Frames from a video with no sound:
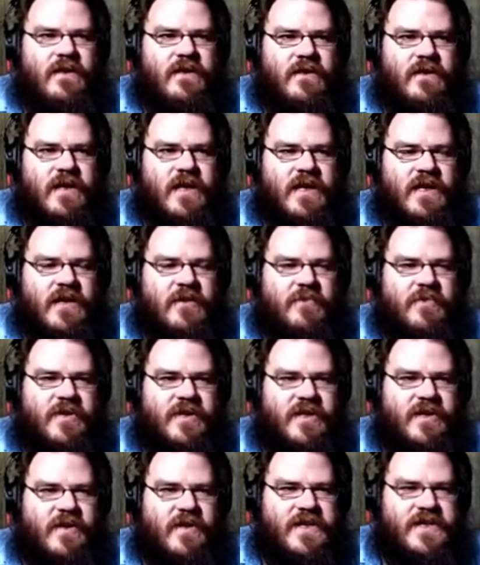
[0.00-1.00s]
That number
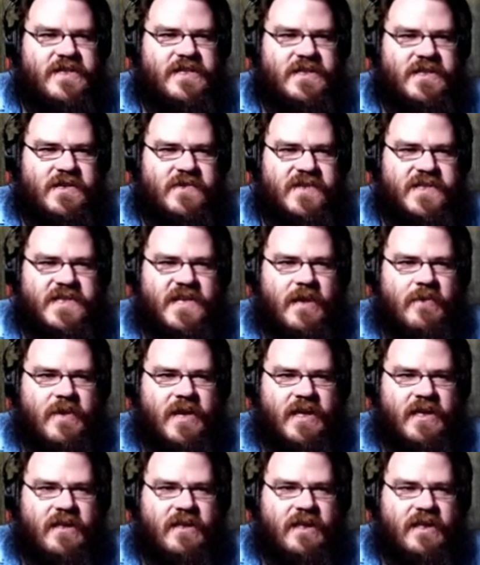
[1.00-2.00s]
increases every time I
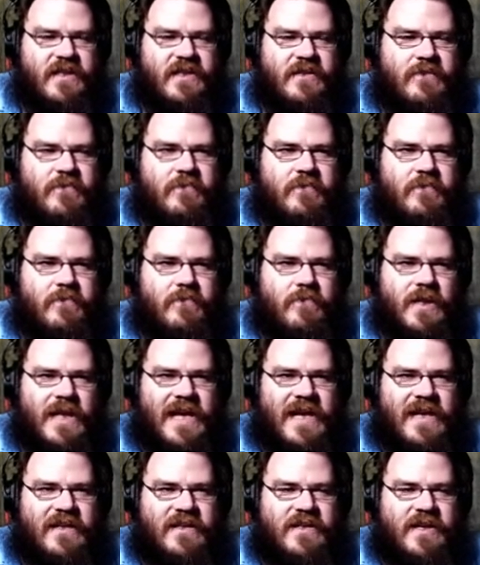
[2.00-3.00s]
collect a
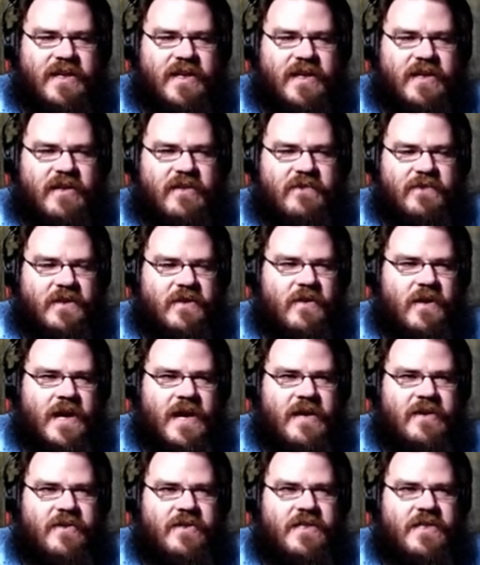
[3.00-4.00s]
black dot off the
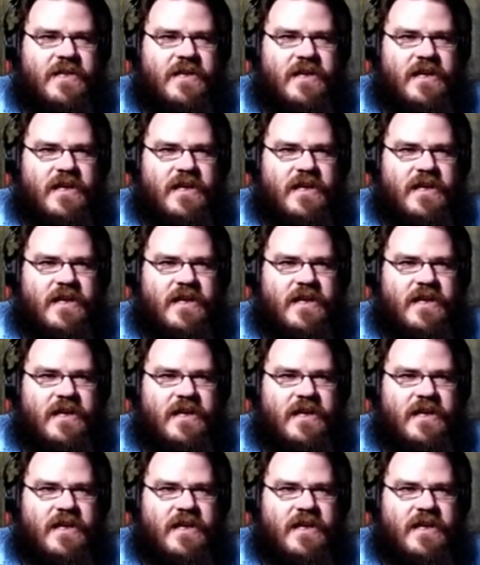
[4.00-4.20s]
ground.